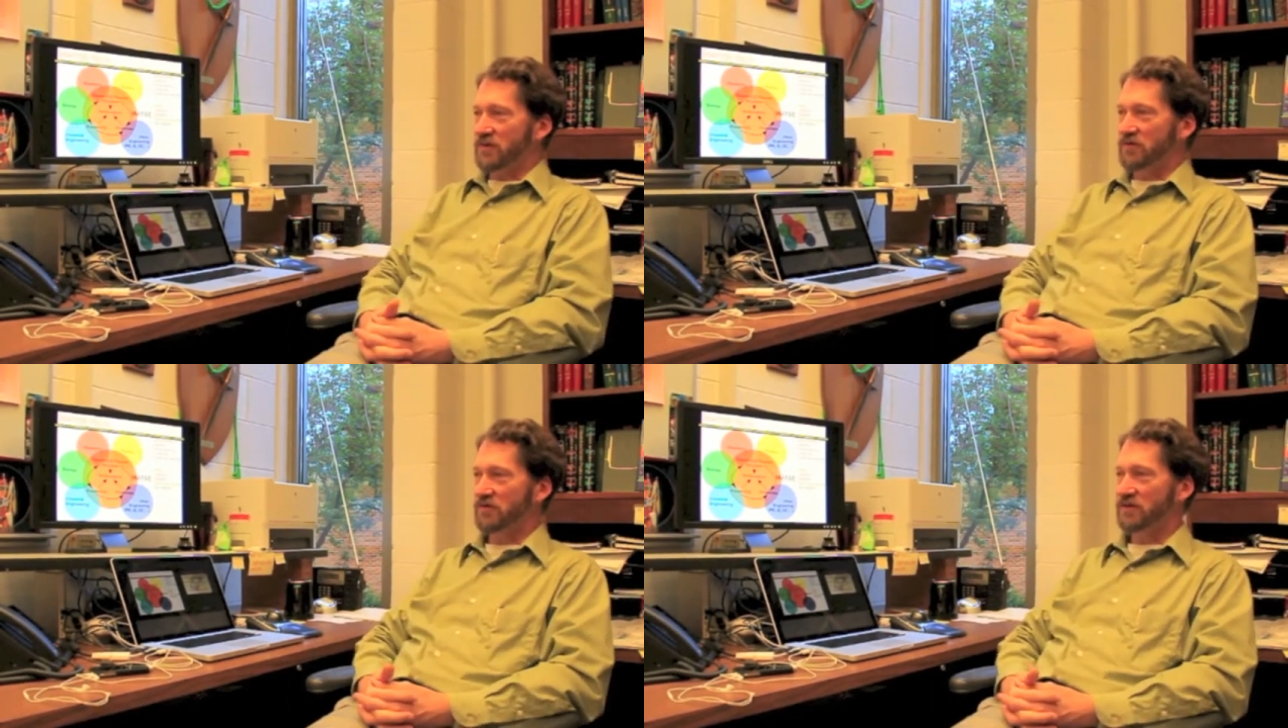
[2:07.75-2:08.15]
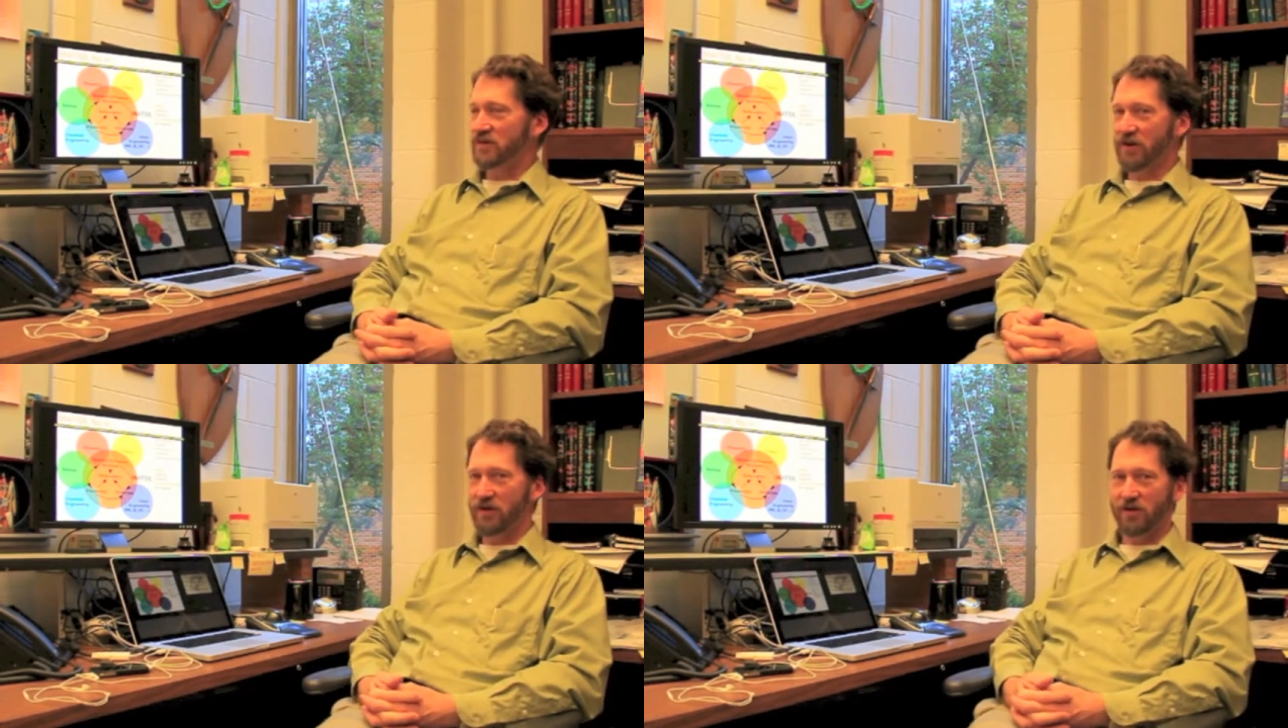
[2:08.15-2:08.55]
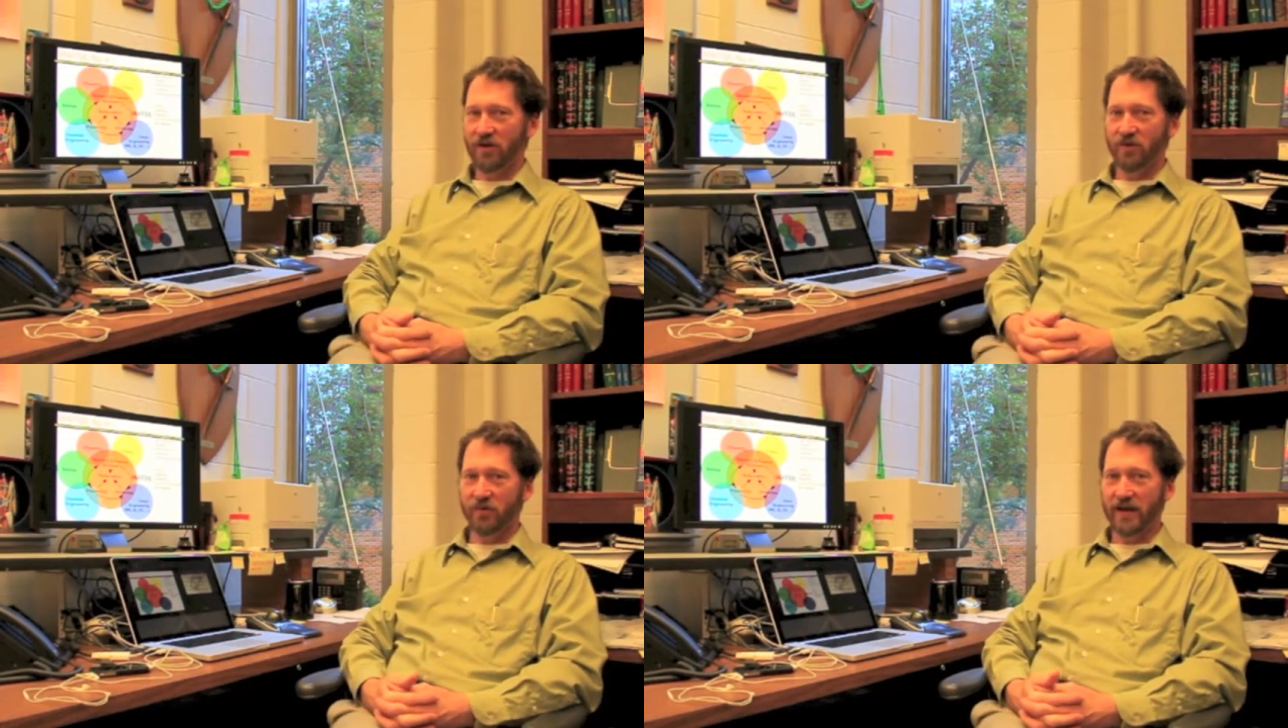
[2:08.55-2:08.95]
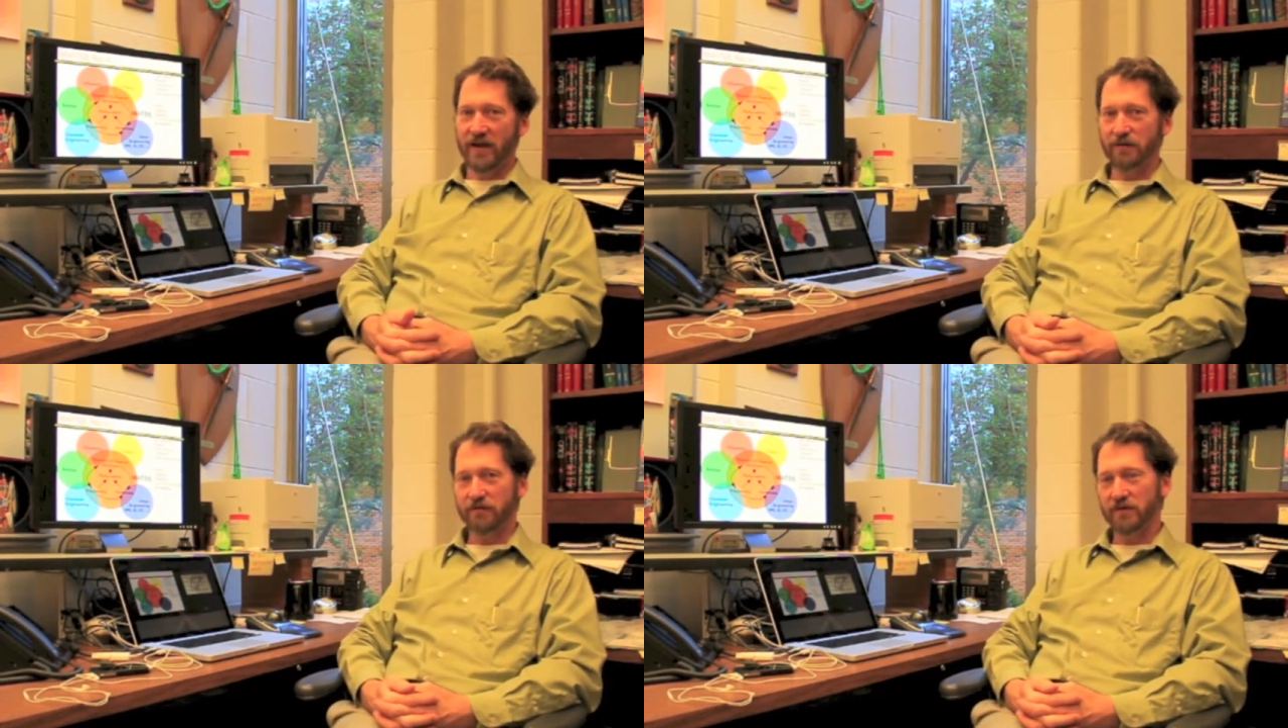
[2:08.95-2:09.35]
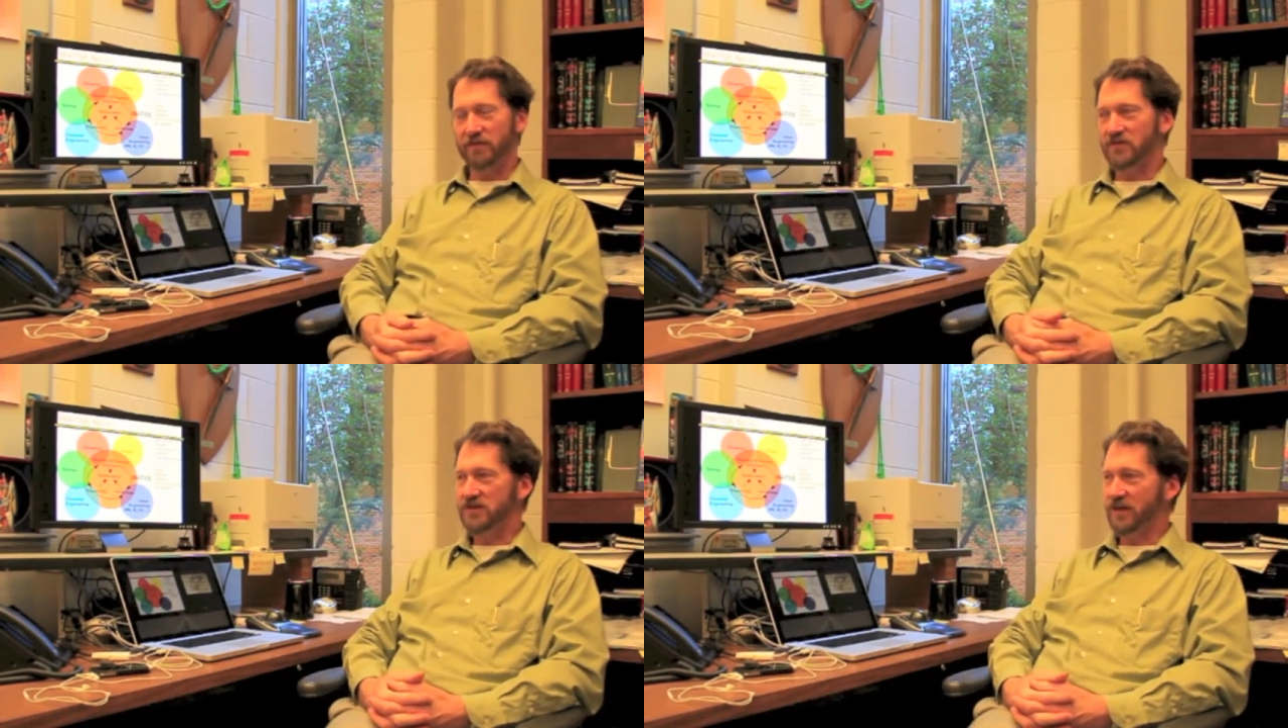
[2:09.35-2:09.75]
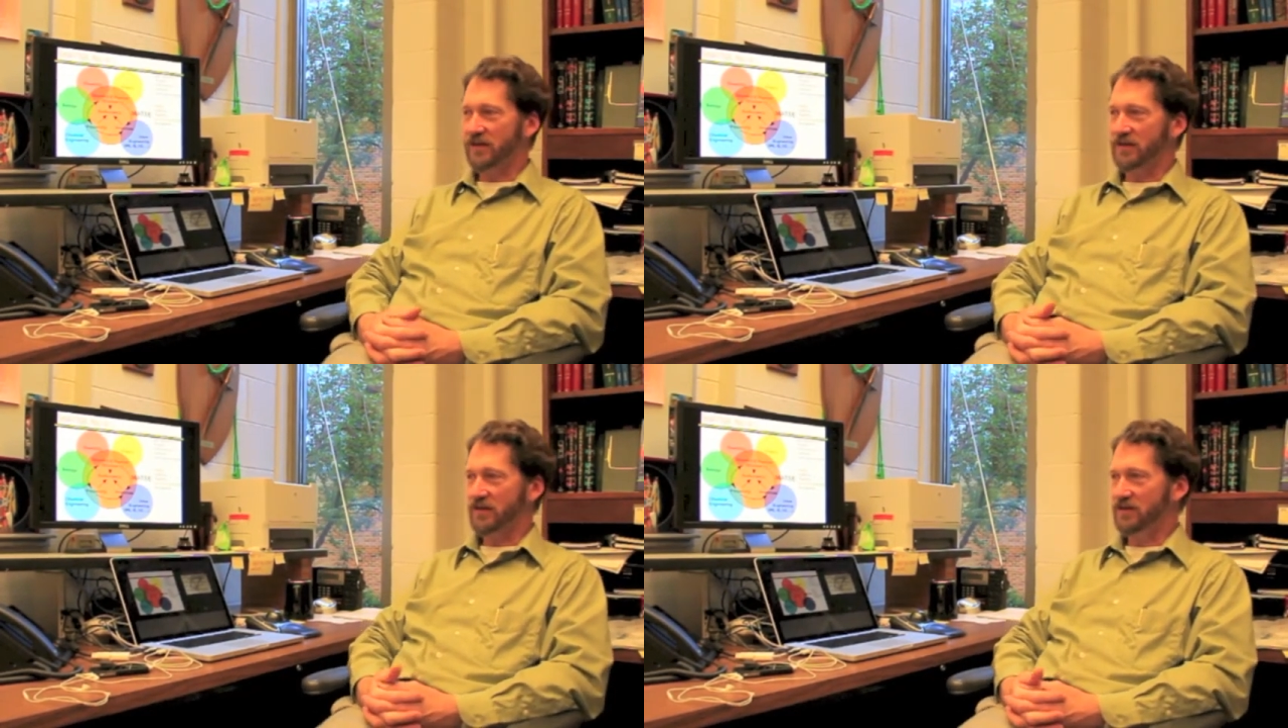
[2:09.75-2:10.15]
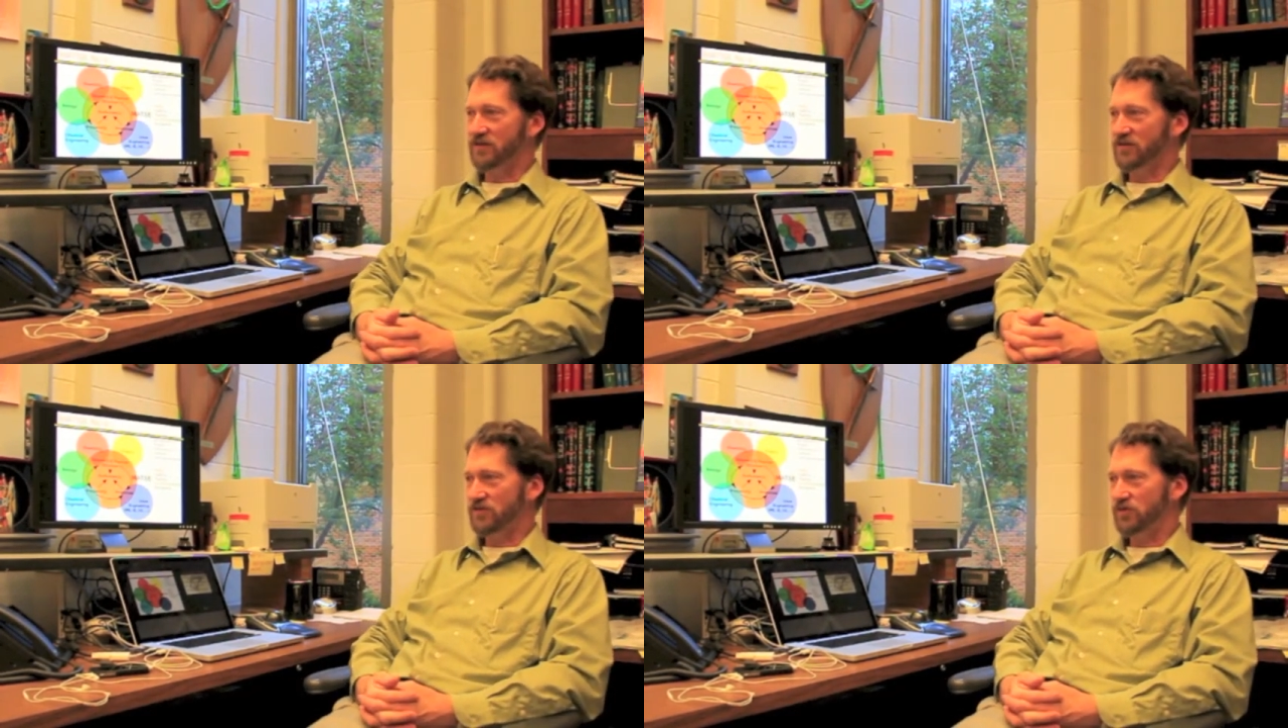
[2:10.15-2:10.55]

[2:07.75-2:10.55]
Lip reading: You can go all the way from silicon